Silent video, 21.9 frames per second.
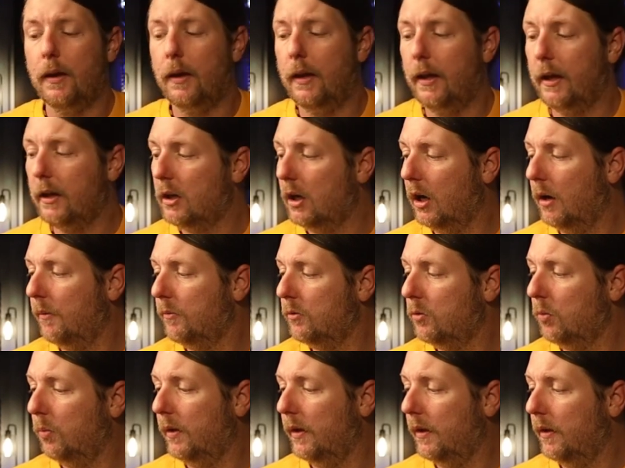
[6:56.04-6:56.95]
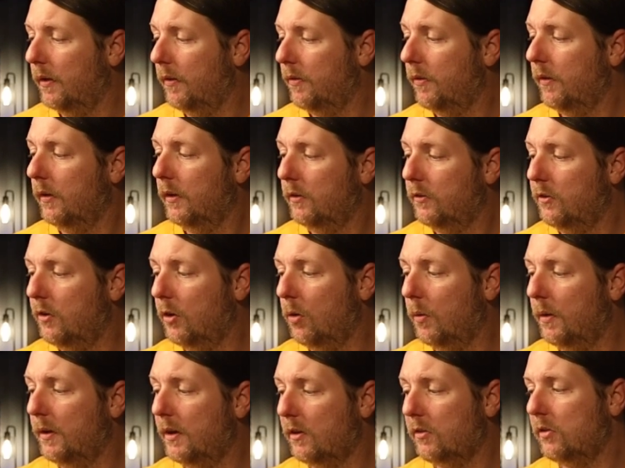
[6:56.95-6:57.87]
It comes with
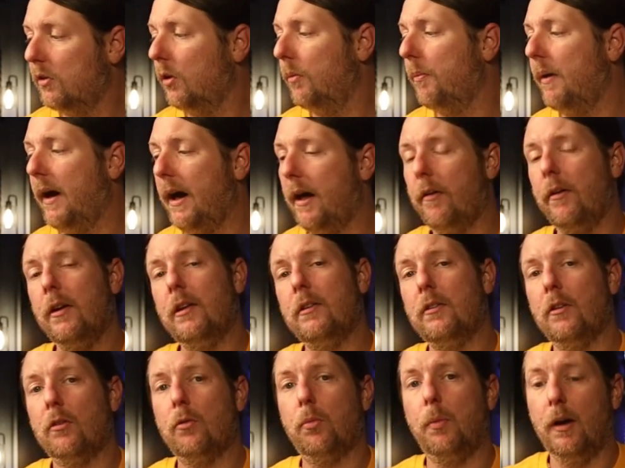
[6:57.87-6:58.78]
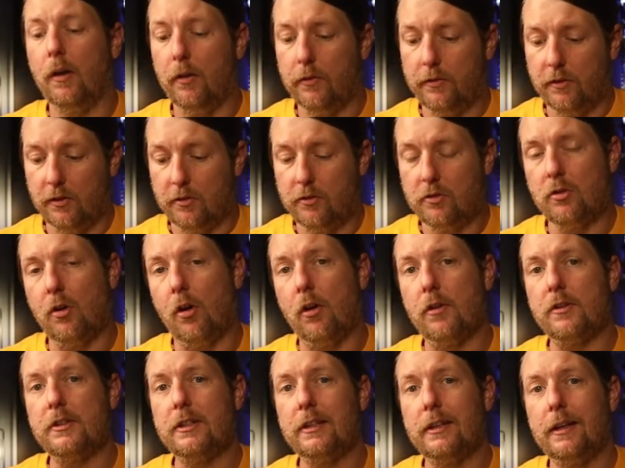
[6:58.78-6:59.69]
2 additional batteries as well as this
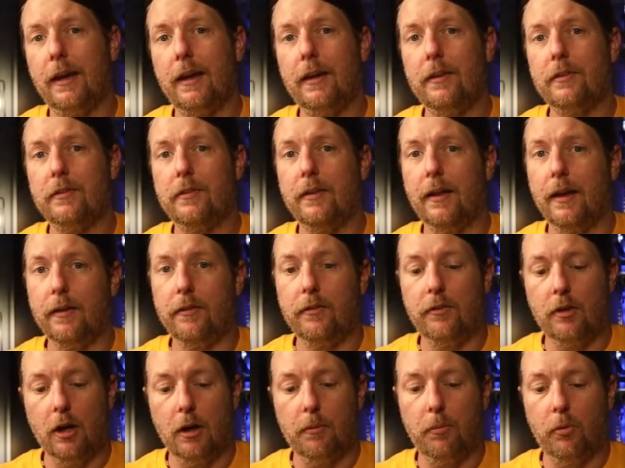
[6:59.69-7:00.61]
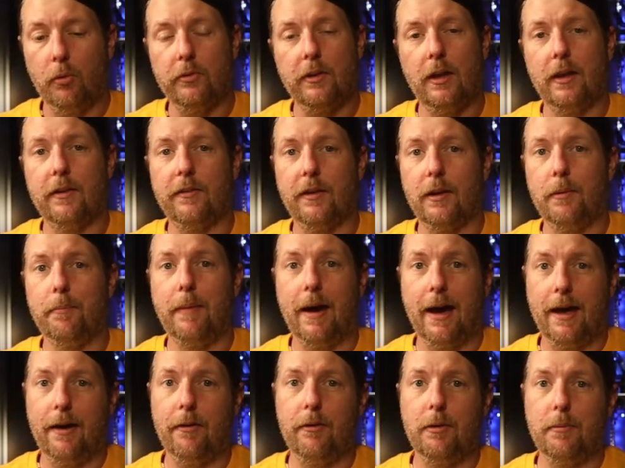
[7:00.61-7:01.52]
charging case that doubles as a
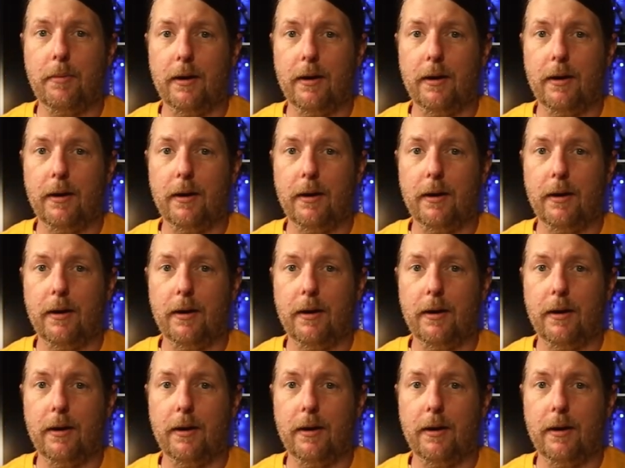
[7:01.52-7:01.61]
battery